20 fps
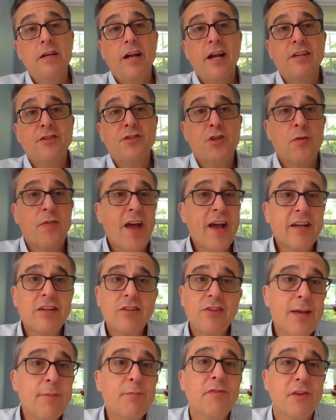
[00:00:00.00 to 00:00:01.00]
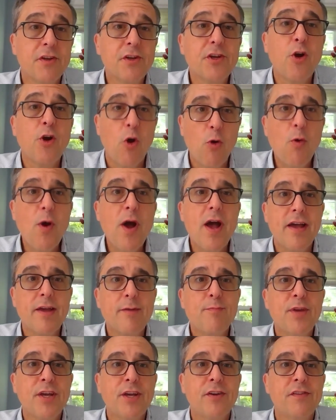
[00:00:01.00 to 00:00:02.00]
And so that claim is going to go away
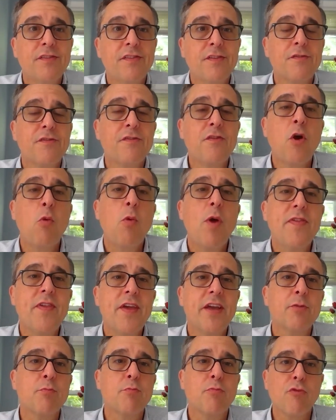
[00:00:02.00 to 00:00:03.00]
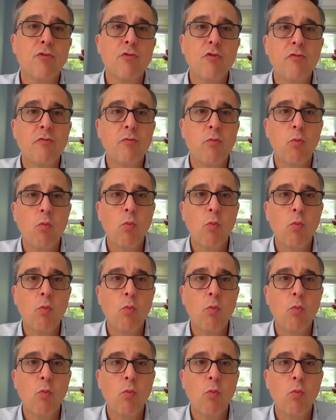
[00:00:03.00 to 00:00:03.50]
because there's no way they can prove